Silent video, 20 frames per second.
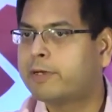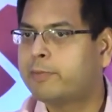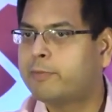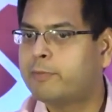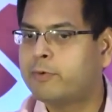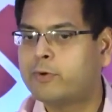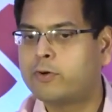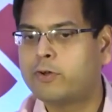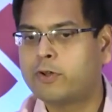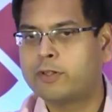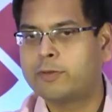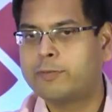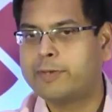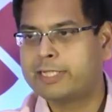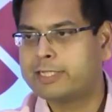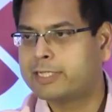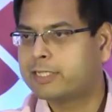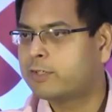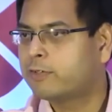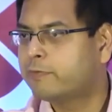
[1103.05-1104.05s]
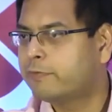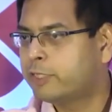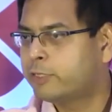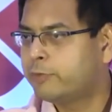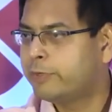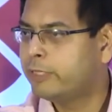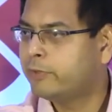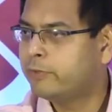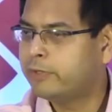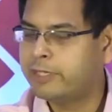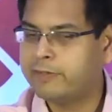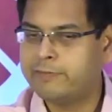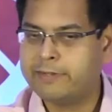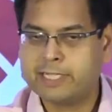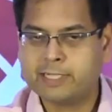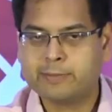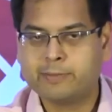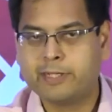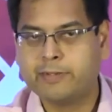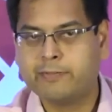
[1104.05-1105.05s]
report on the basis of which we do the
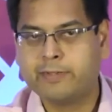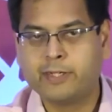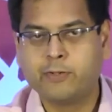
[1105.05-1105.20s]
investment.